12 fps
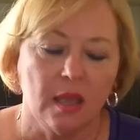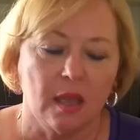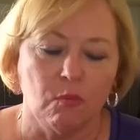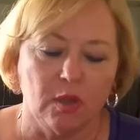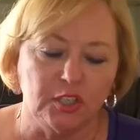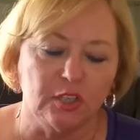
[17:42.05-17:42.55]

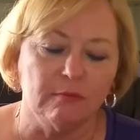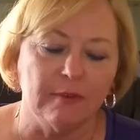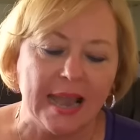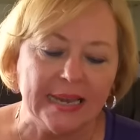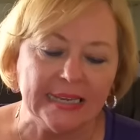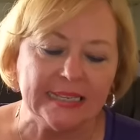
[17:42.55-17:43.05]
I want you to
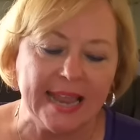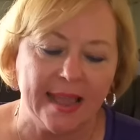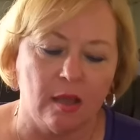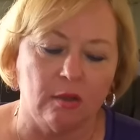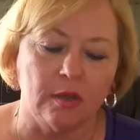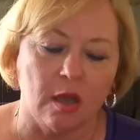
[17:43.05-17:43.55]
write it
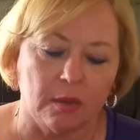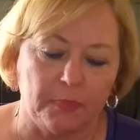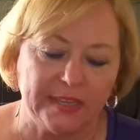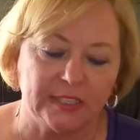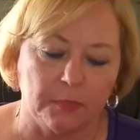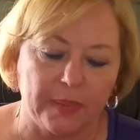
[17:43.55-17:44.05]
down on a
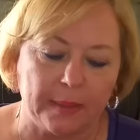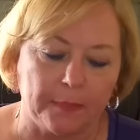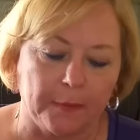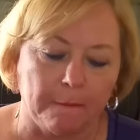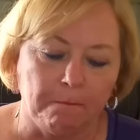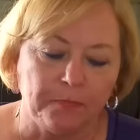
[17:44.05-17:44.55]
piece of paper.